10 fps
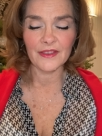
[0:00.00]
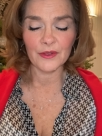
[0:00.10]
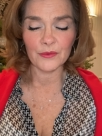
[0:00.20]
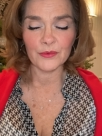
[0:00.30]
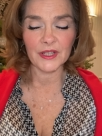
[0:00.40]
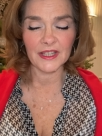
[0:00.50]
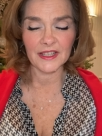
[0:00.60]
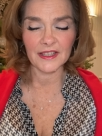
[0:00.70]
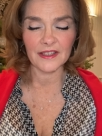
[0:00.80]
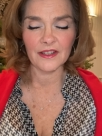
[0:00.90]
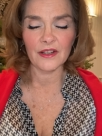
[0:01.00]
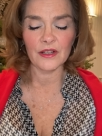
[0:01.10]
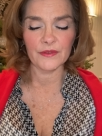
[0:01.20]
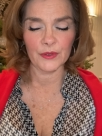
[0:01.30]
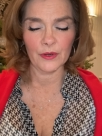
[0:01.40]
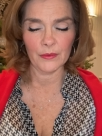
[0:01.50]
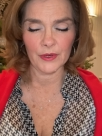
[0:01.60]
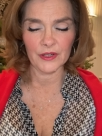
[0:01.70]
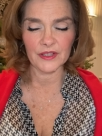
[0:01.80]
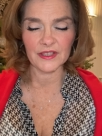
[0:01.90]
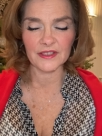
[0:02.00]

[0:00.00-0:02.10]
the reading of your word,